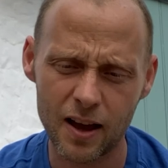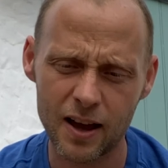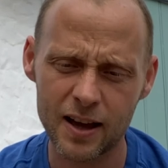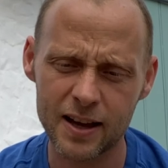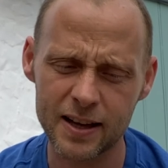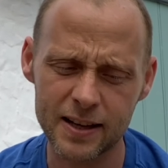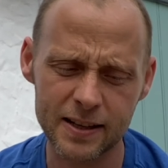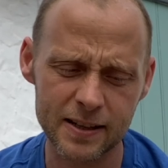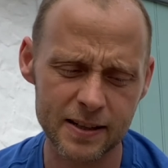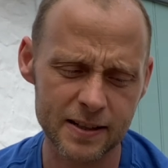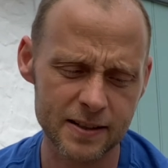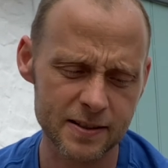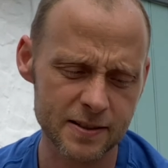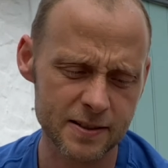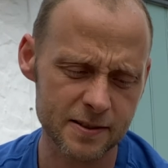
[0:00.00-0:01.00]

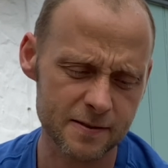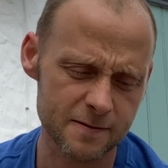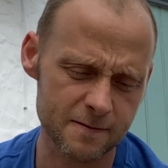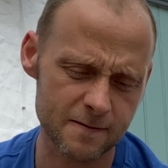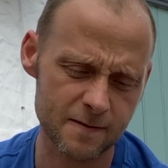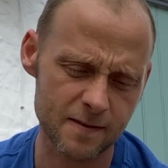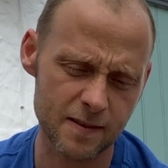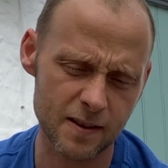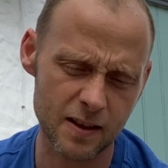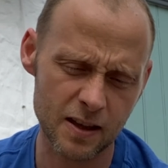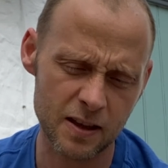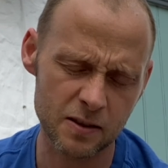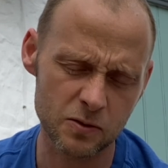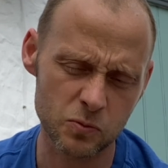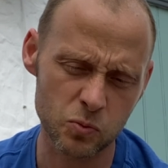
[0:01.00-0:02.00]
and
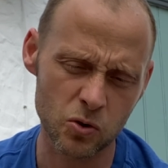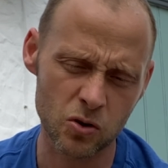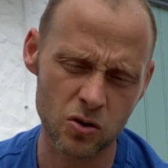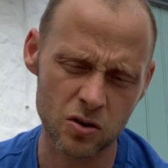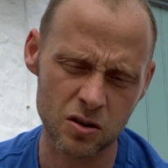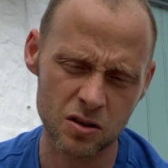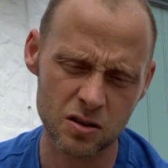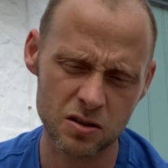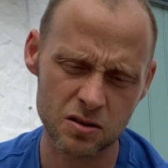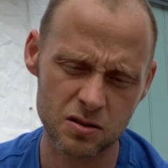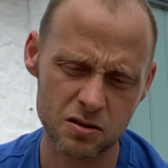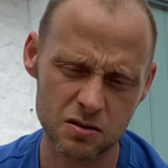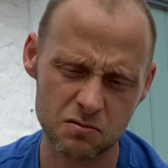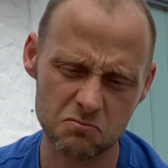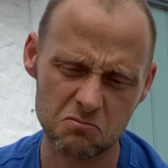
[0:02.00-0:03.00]
it
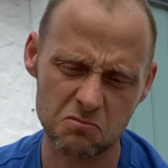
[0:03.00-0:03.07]
was